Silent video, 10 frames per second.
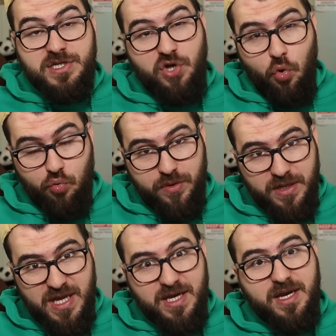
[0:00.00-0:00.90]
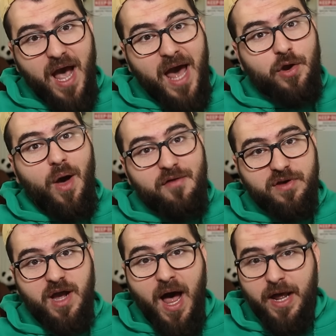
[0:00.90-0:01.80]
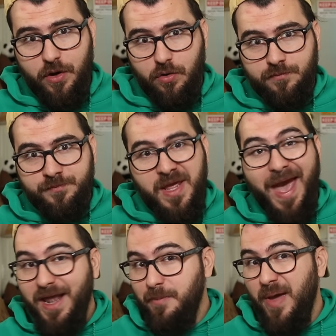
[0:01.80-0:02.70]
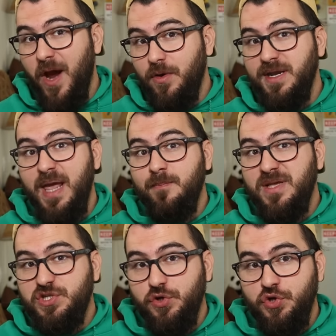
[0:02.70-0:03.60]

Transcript: So Nikocado Avocado had a parrot named Mr.